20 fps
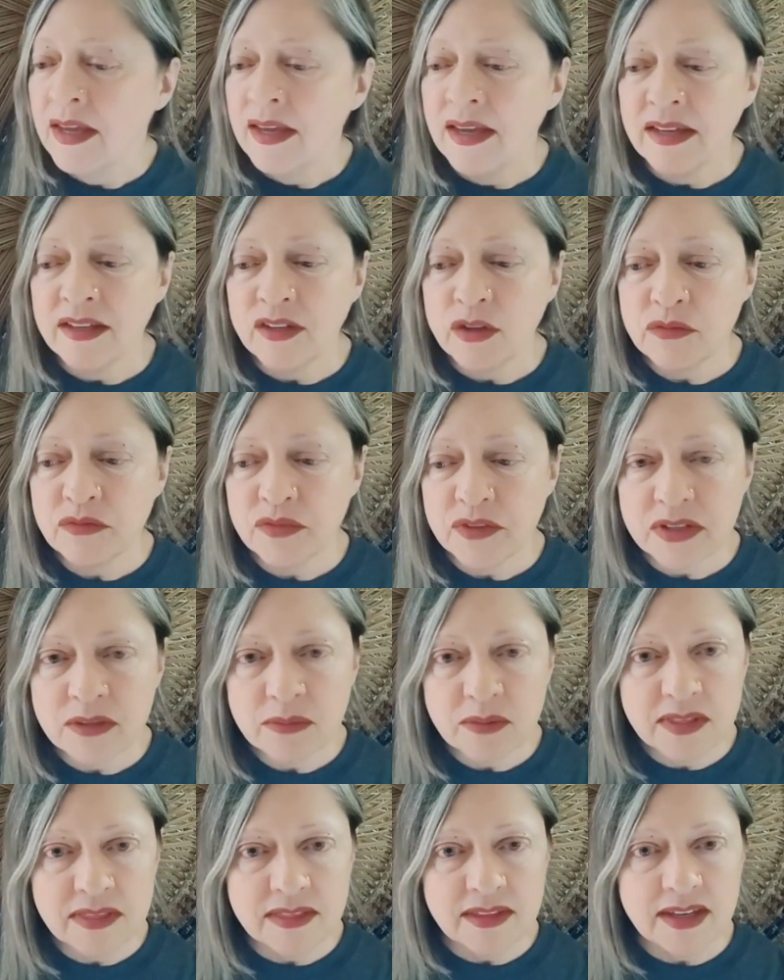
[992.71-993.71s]
and you fill it
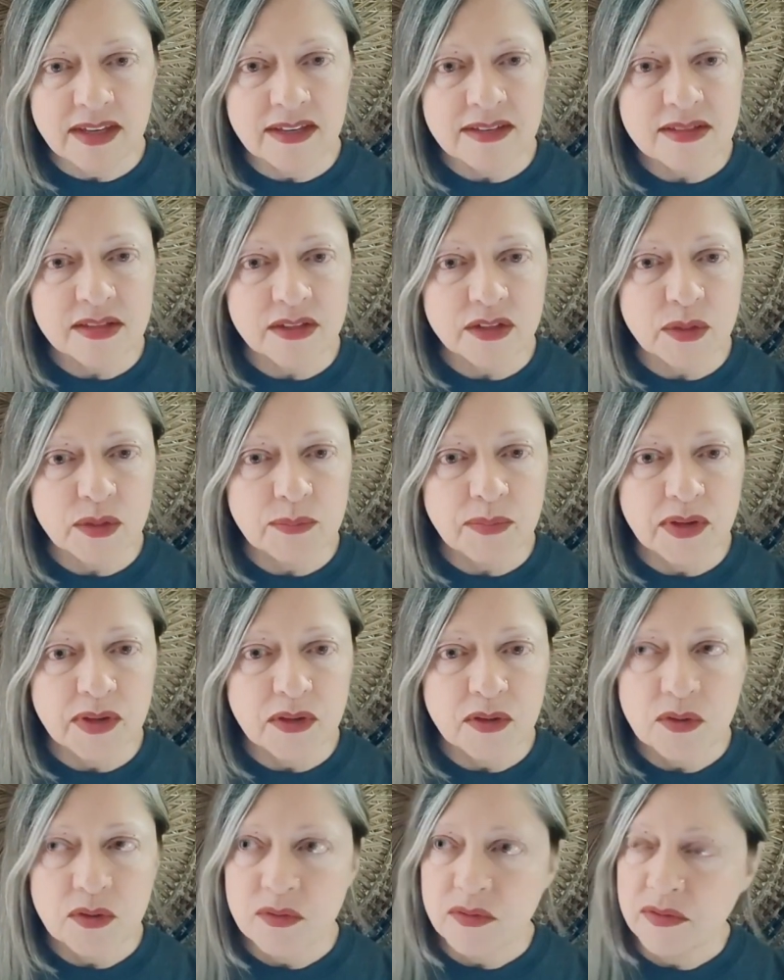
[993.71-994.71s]
with things that are
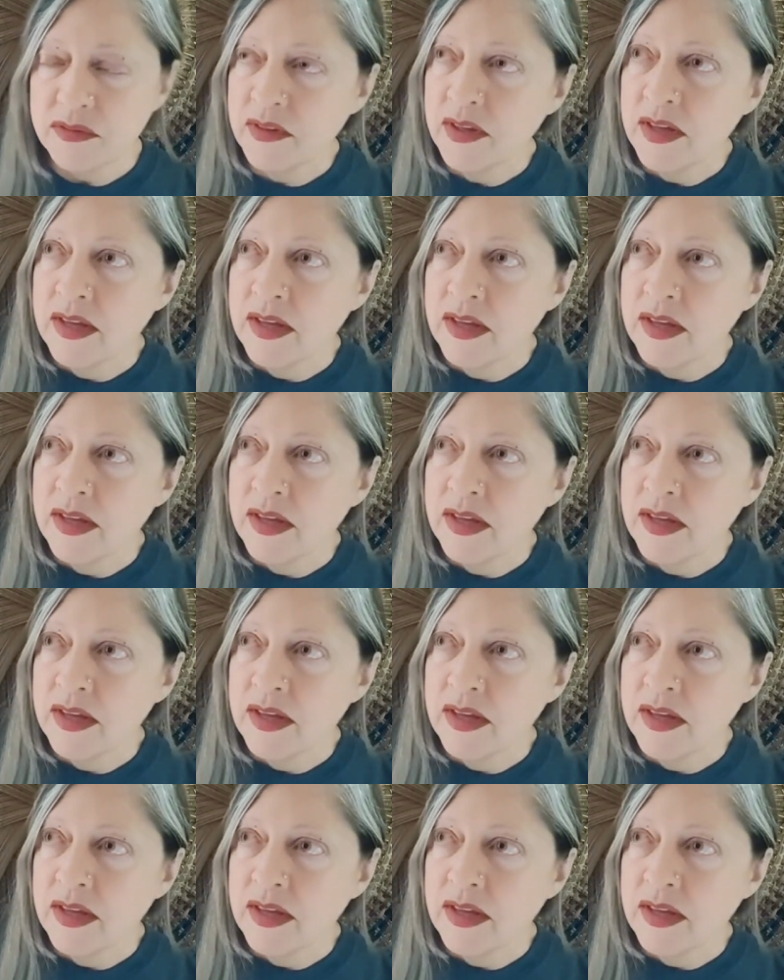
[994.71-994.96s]
both